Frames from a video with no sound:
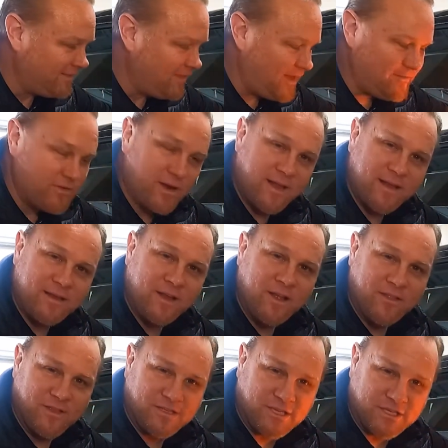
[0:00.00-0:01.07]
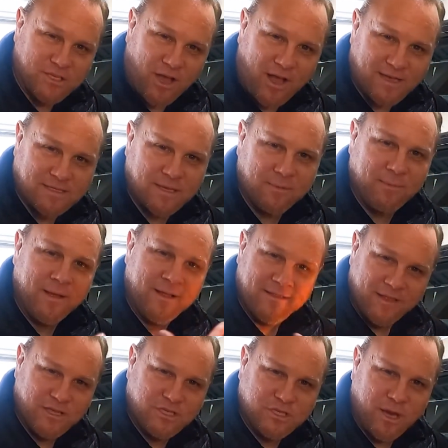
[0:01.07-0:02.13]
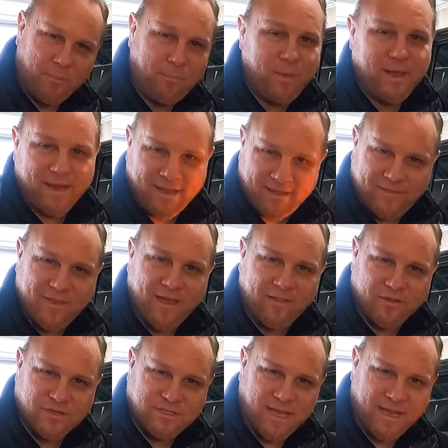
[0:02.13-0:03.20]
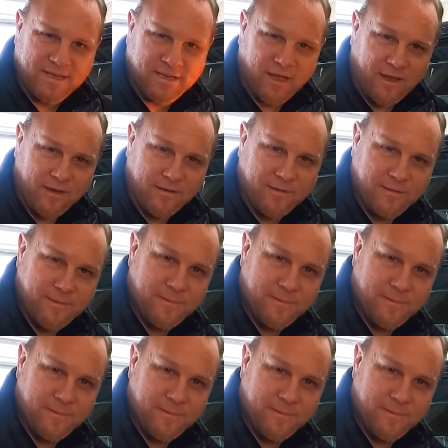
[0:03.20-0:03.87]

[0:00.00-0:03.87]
Loving it. This is awesome. Let's jump in and get the other side done.